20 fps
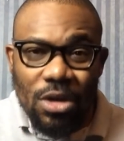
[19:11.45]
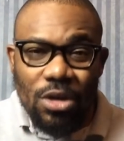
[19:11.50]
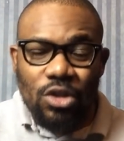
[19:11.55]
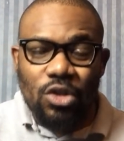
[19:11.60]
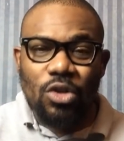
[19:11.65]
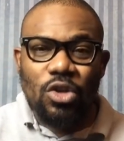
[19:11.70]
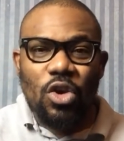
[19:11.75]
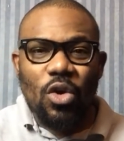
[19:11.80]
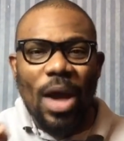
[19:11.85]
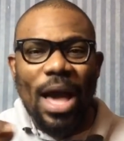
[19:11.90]

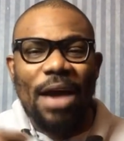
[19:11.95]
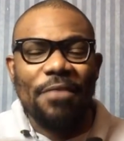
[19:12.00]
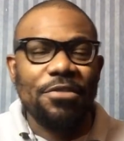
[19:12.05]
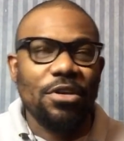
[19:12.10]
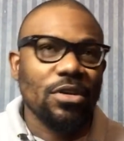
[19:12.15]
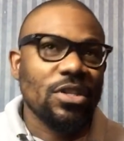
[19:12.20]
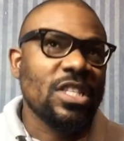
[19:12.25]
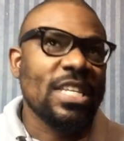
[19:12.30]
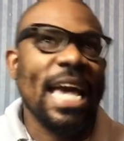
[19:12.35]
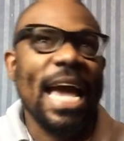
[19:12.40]
So you have
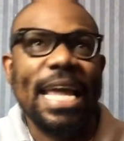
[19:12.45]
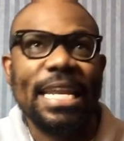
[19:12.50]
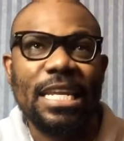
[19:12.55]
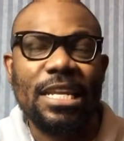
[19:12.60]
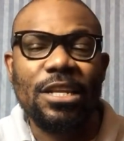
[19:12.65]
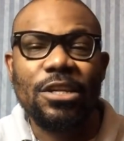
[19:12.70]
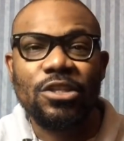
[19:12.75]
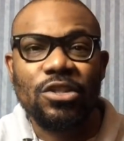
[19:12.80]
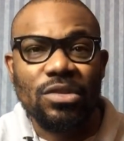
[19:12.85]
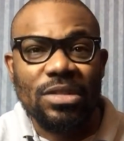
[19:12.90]
your
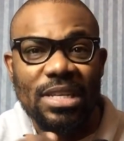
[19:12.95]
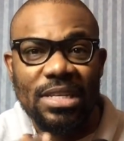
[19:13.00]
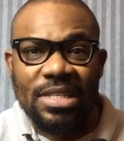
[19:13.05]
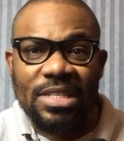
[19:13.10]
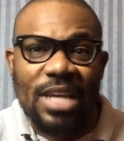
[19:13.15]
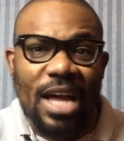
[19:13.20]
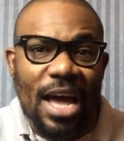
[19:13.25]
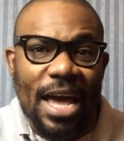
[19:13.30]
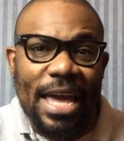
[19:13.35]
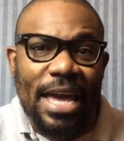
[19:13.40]
tiny little
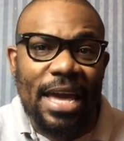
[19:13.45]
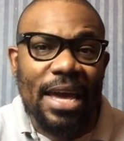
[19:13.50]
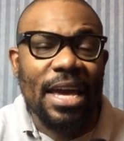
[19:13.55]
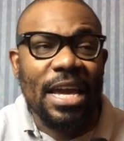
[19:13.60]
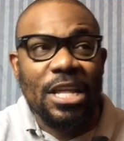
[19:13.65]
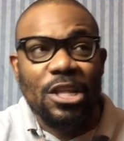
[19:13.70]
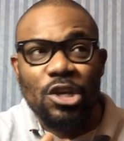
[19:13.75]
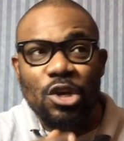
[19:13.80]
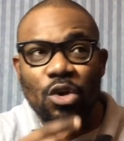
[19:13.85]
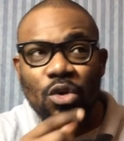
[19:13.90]
desire
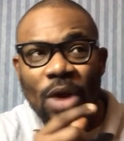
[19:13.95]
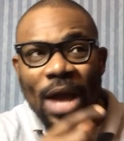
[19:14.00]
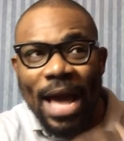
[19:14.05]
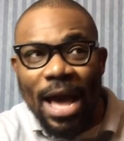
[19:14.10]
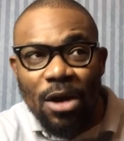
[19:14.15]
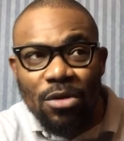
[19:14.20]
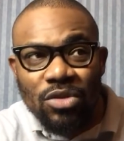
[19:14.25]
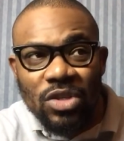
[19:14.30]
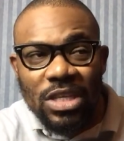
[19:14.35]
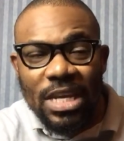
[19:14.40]
in your
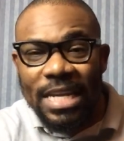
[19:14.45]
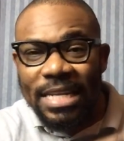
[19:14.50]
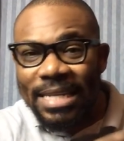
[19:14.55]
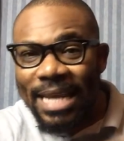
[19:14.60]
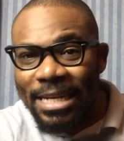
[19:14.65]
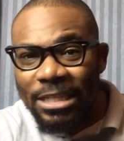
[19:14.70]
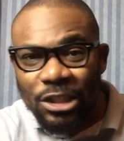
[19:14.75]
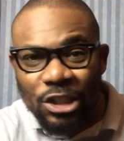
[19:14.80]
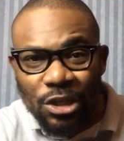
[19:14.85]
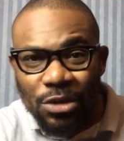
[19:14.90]
house in
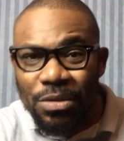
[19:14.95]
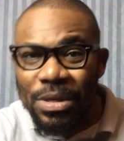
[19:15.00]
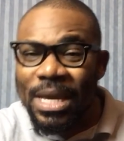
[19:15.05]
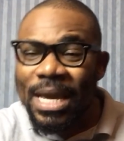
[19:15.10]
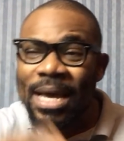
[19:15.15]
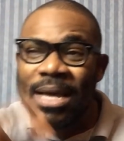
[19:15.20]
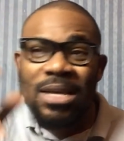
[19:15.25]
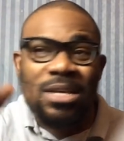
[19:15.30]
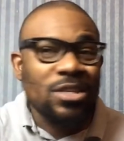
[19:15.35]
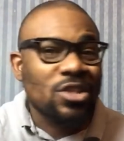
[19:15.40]

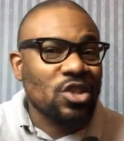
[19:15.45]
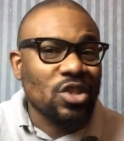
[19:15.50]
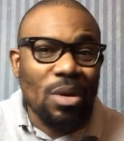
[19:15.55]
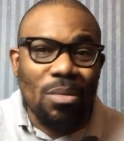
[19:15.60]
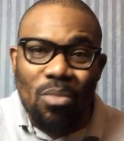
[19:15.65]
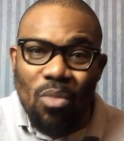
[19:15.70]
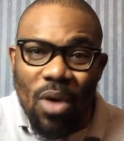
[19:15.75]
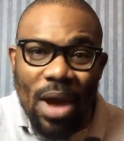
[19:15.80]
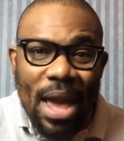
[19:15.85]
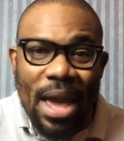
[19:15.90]
Nigeria
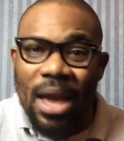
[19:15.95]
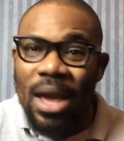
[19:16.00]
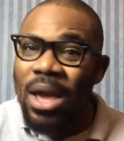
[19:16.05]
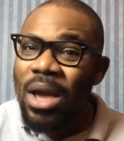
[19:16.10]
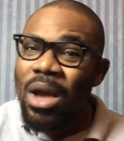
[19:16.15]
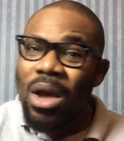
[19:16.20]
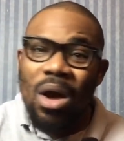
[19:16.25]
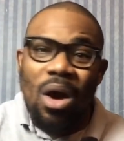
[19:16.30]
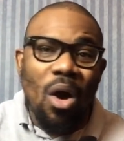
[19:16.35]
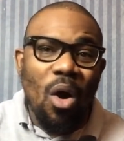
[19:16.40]
somewhere,
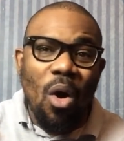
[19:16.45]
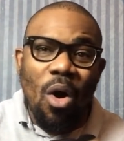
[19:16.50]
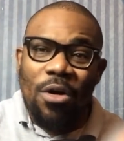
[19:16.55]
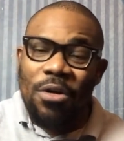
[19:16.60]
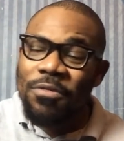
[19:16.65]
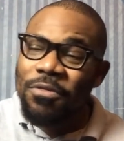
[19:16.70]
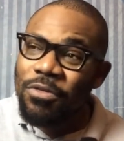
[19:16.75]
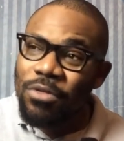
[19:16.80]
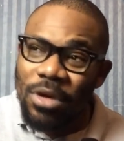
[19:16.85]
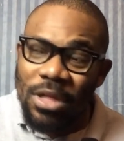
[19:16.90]

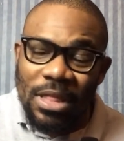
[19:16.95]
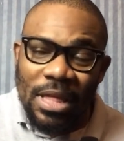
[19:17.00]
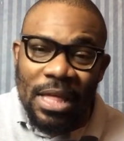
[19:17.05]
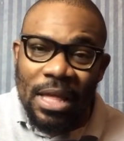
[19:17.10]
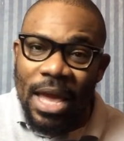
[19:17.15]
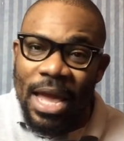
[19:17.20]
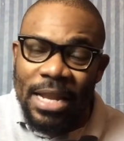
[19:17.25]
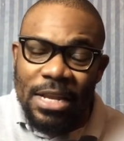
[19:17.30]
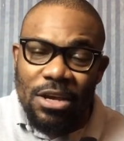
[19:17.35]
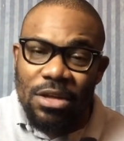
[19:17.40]
or if
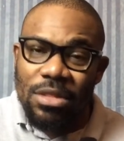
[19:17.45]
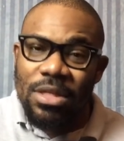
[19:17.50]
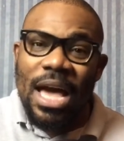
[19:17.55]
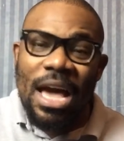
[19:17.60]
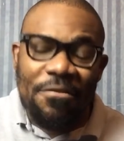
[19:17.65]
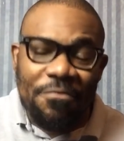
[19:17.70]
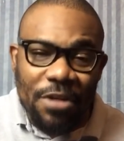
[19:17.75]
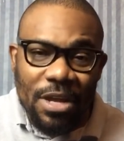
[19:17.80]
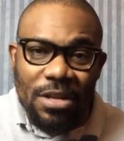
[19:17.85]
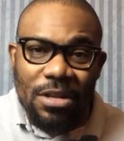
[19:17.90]
in any other
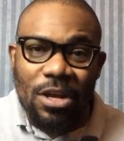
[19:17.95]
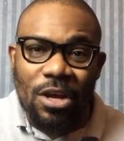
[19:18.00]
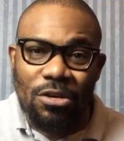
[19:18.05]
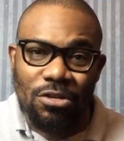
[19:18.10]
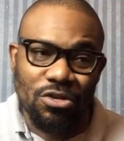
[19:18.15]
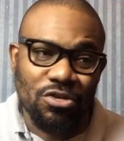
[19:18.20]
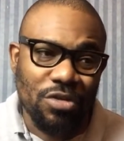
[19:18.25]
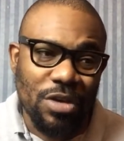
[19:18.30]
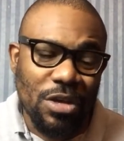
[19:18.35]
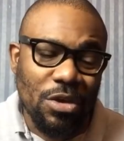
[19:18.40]
African
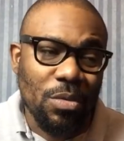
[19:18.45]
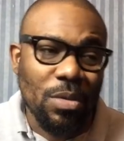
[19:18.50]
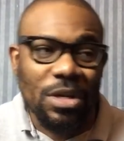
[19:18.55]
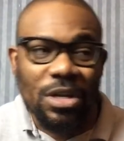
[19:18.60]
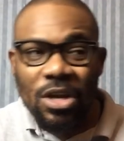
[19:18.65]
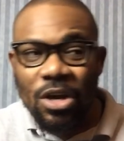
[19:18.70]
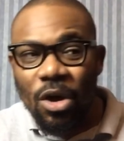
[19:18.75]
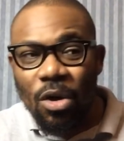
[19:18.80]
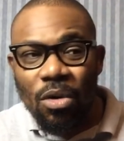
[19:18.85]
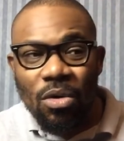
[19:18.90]
country you
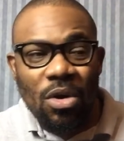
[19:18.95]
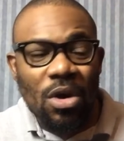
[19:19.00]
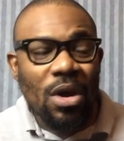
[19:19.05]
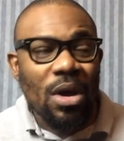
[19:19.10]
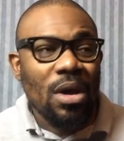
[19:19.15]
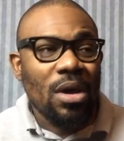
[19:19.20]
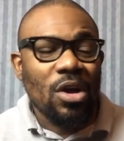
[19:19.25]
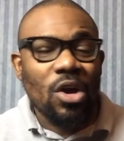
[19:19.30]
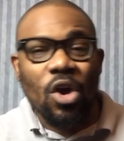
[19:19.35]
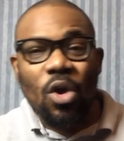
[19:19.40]
want to
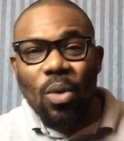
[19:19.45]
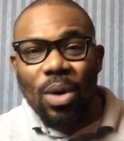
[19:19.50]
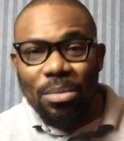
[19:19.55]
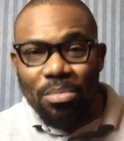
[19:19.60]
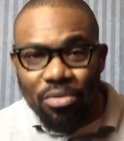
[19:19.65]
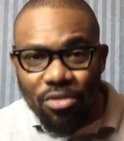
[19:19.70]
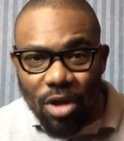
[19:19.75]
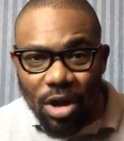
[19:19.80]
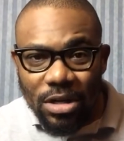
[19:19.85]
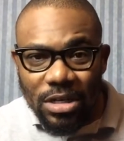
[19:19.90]
go
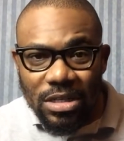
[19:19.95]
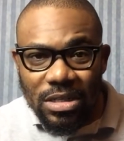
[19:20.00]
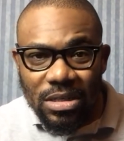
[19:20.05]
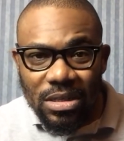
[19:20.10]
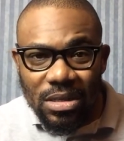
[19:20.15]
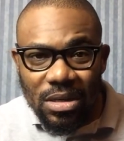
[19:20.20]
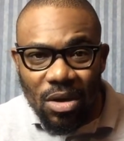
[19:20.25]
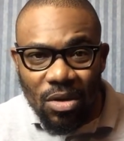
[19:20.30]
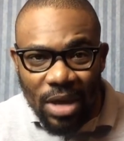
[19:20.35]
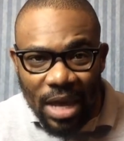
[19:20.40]
abroad,
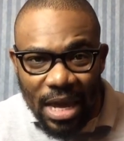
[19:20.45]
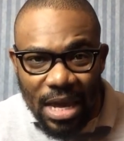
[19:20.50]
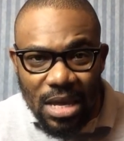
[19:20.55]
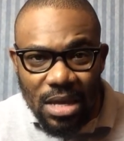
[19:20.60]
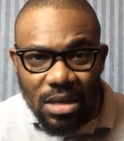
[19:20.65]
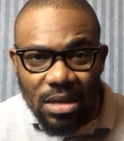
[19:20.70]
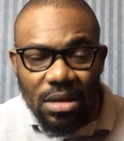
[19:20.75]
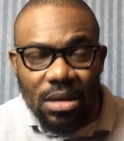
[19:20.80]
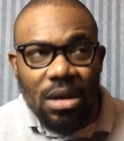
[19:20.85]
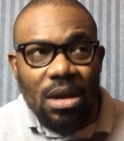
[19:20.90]

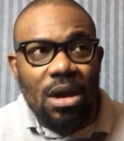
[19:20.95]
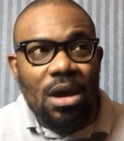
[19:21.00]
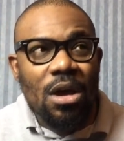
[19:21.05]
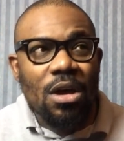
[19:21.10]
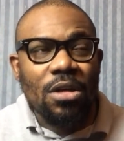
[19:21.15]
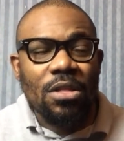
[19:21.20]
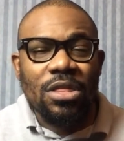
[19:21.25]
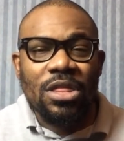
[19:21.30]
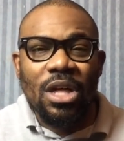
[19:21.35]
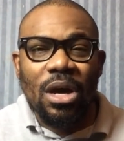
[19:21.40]
okay?
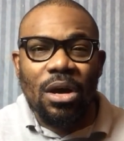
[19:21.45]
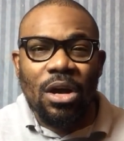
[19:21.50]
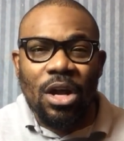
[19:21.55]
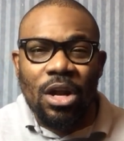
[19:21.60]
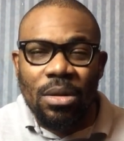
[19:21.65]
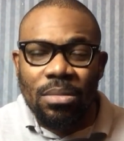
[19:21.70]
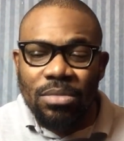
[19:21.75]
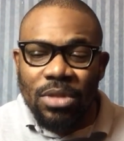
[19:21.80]
The